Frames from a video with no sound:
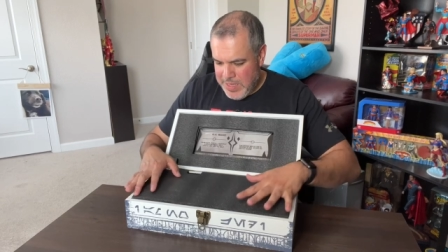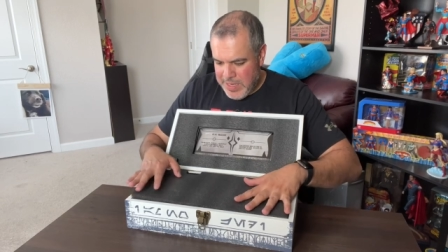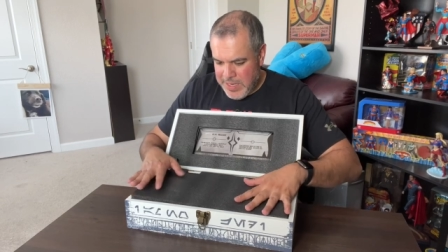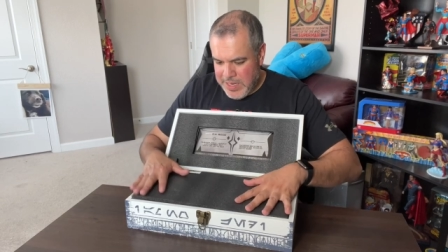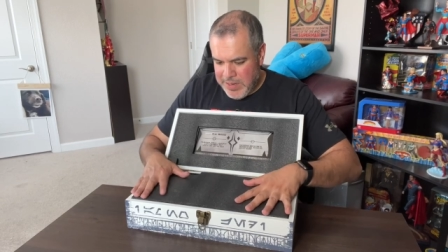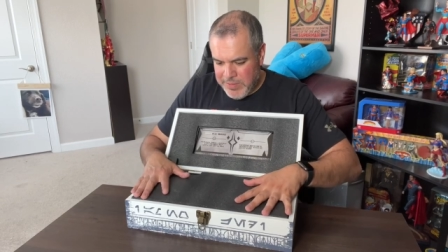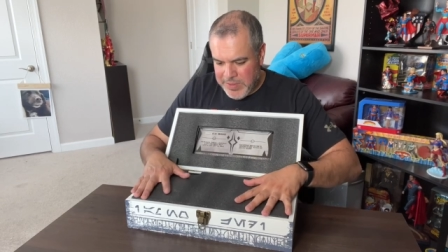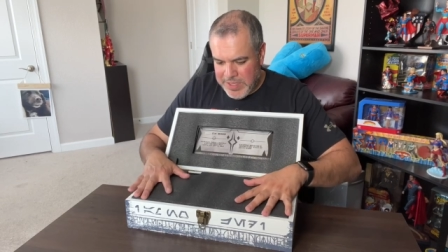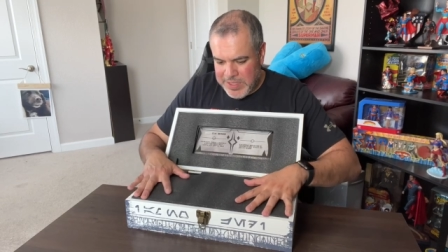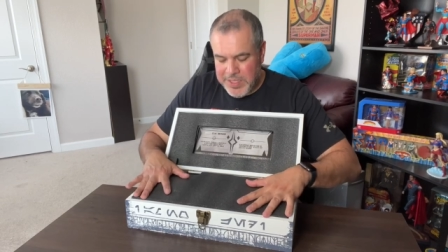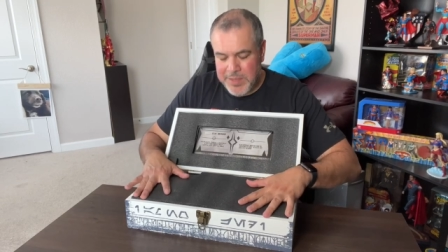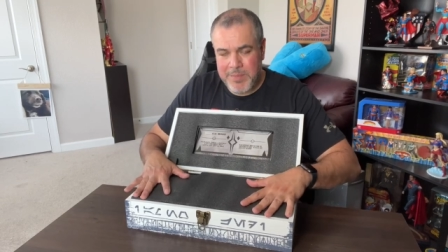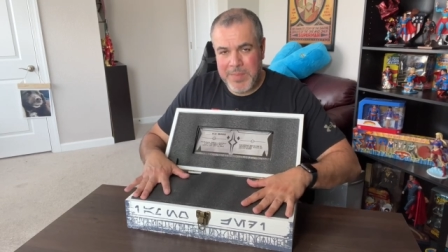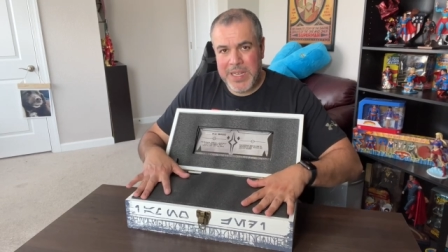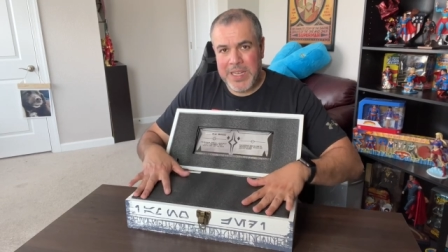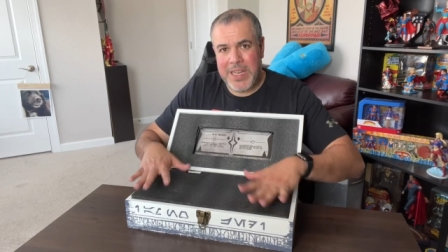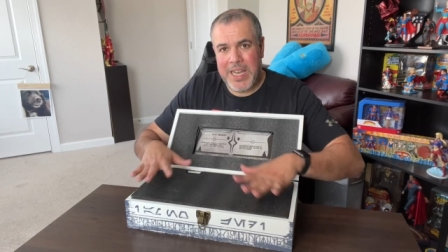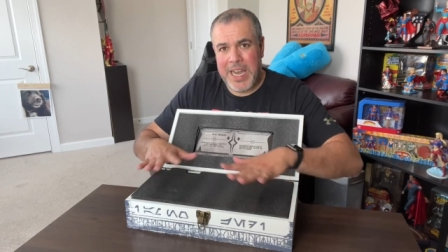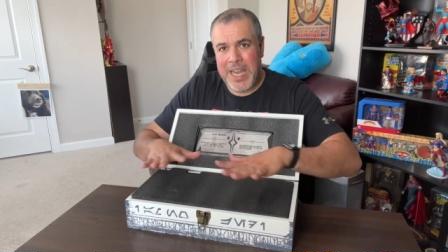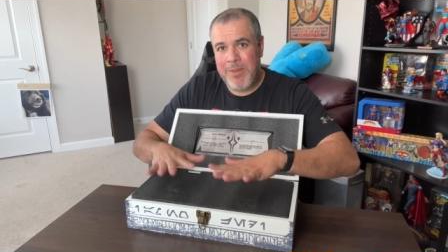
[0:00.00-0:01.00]
you know, this is
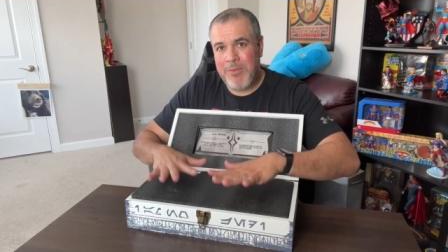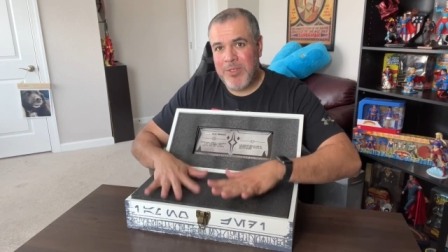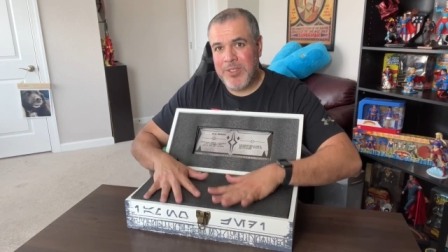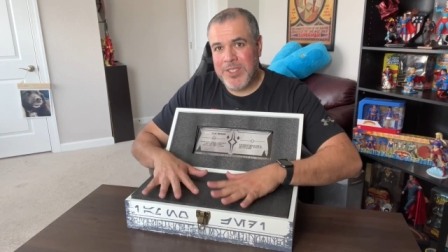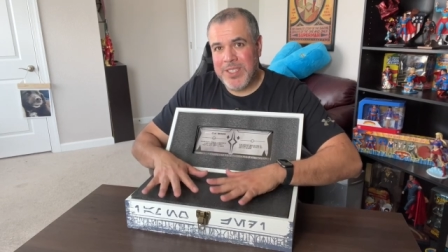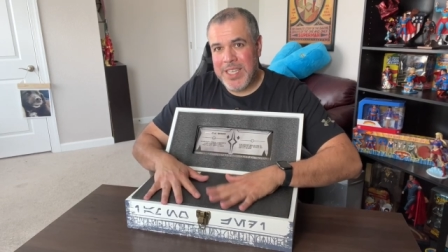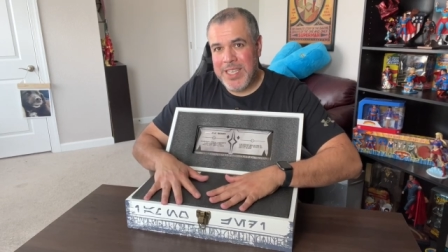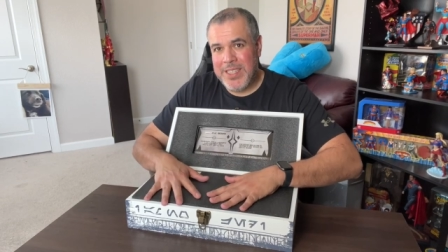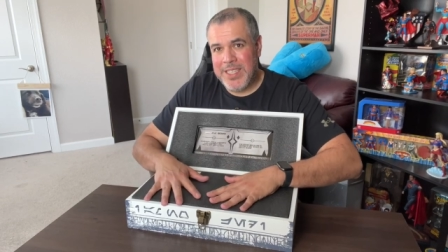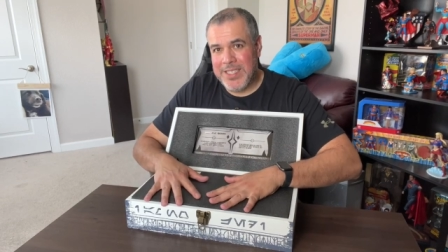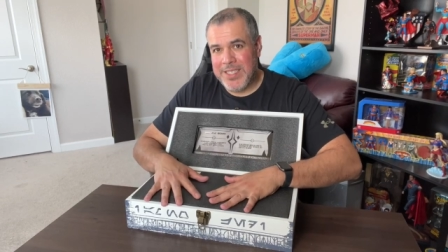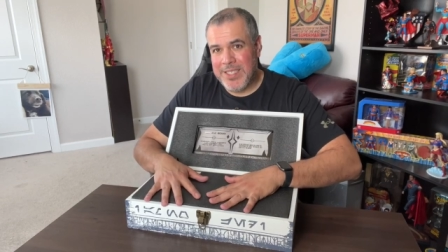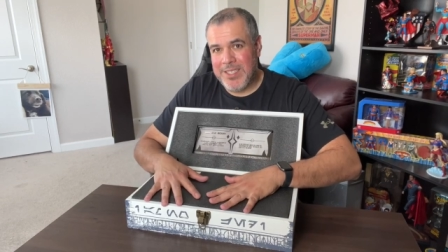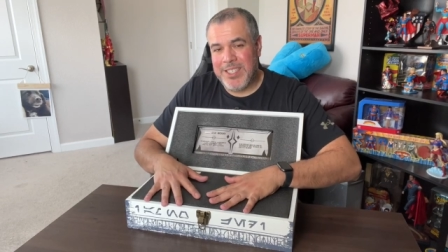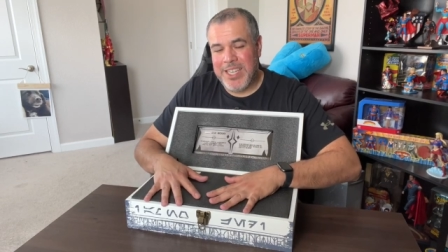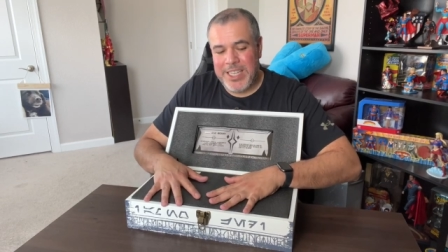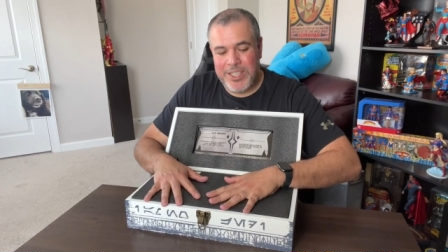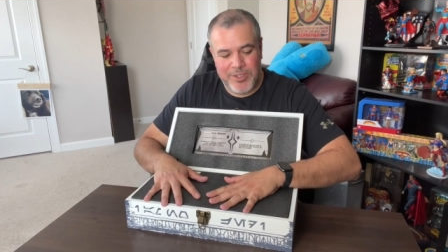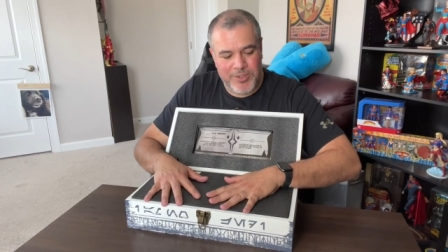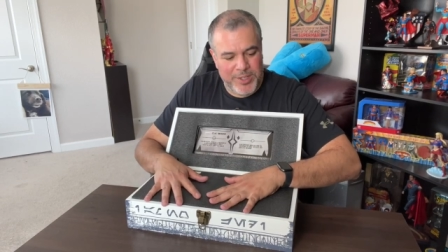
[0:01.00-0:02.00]
my, I will say this is
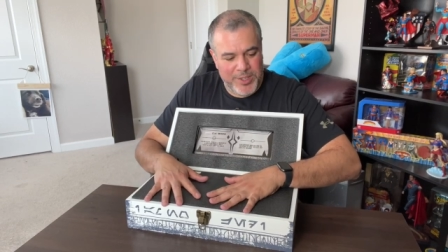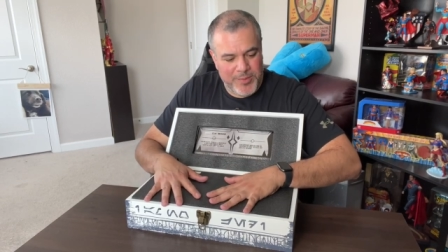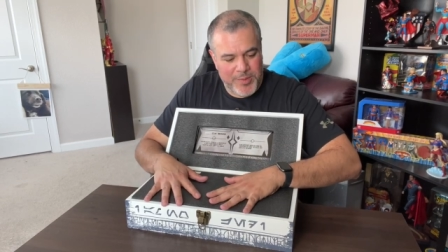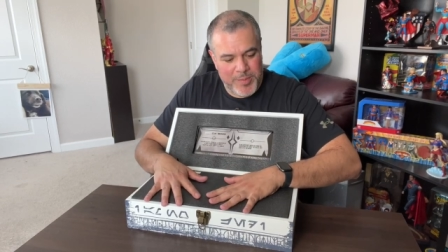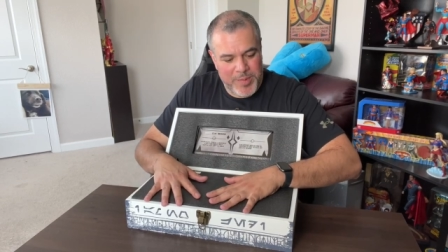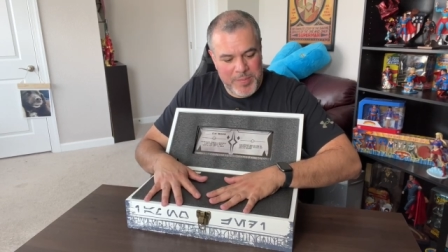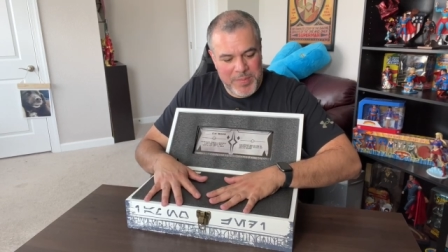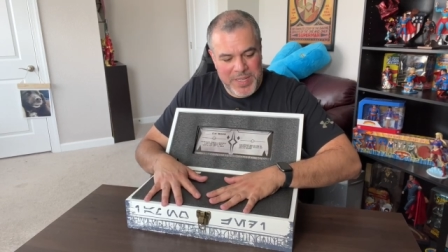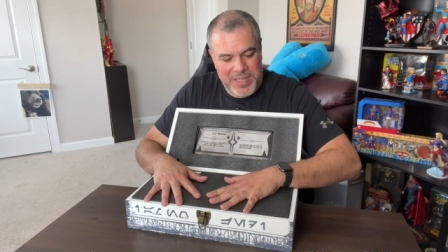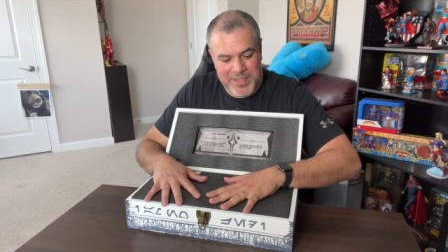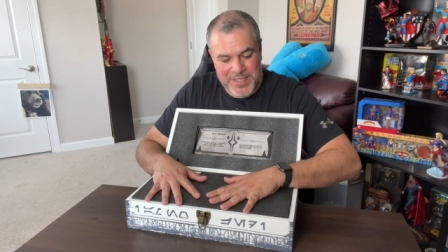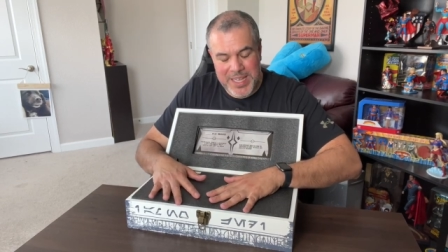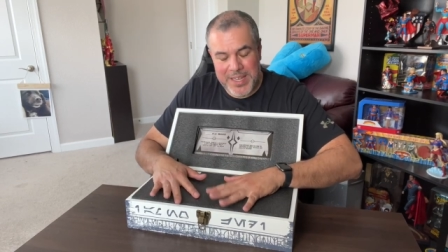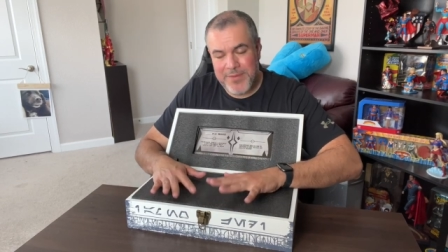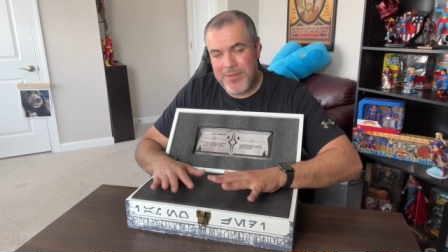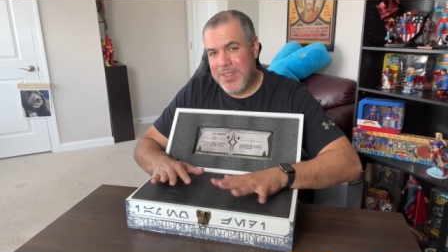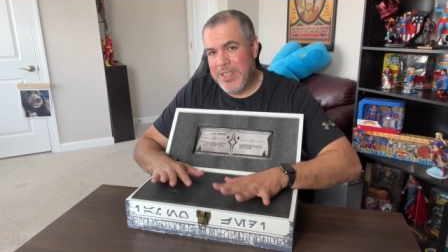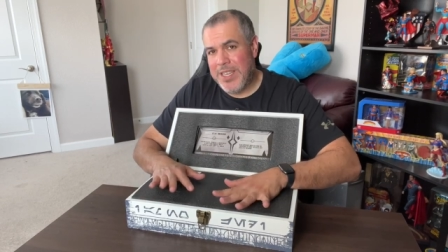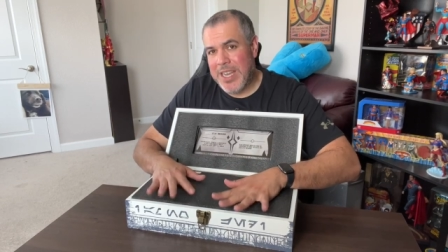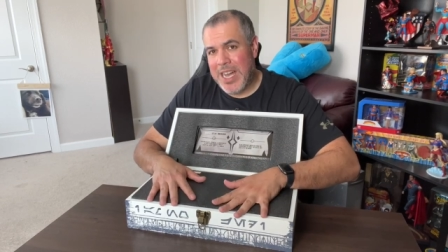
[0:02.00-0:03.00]
dangerous for me because I
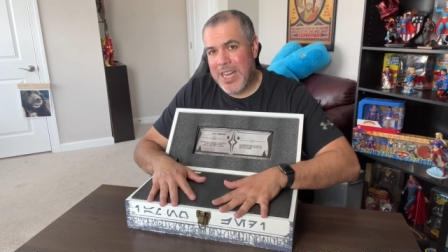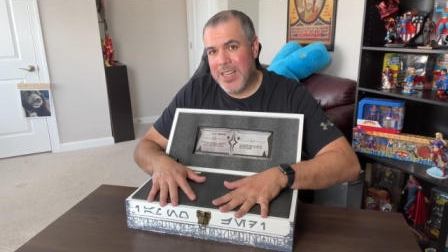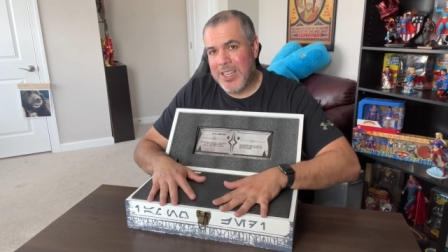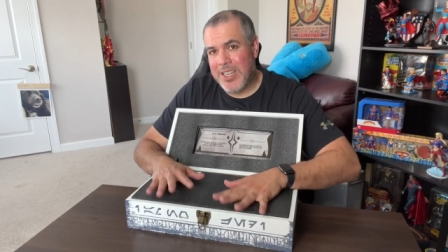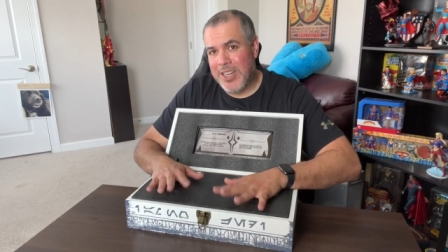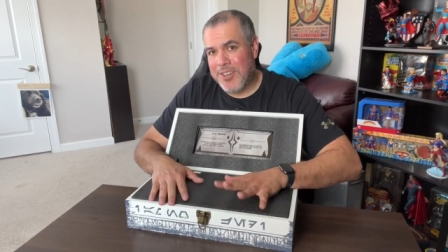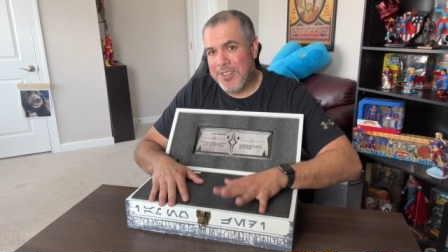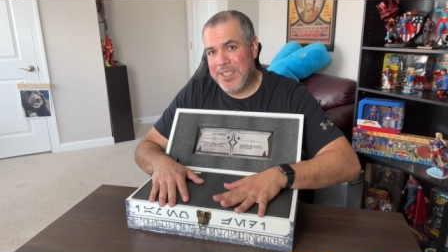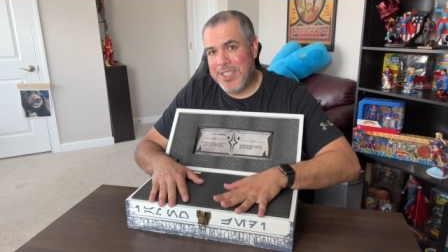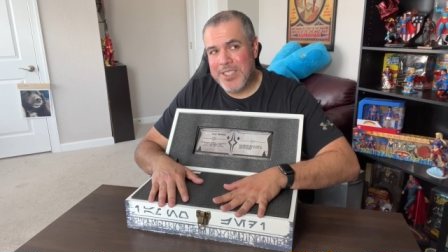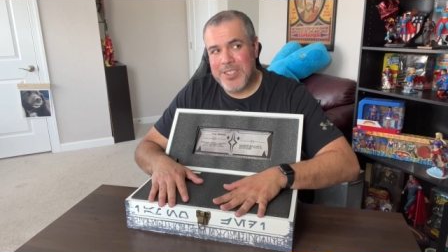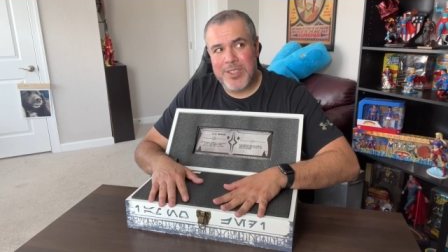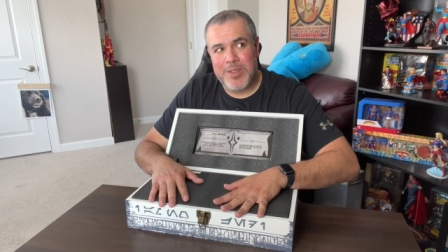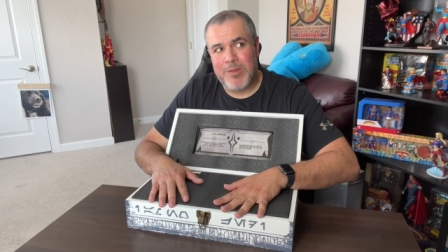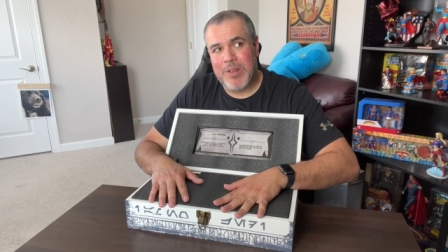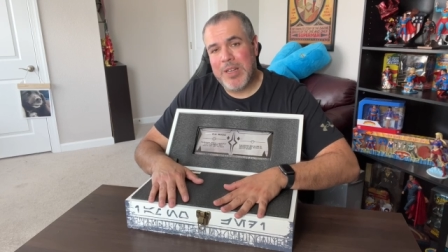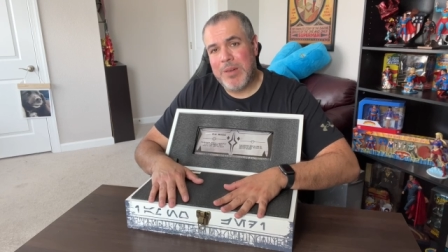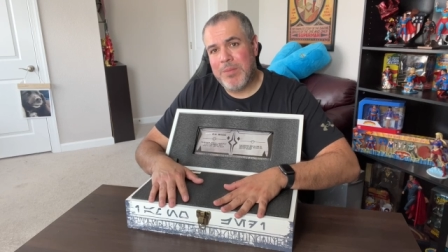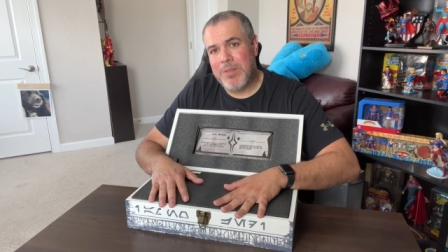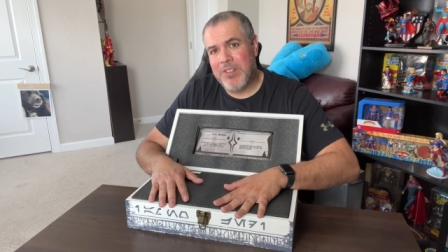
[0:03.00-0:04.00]
have not gone into the
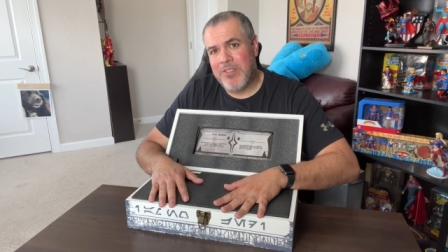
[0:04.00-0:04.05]
realm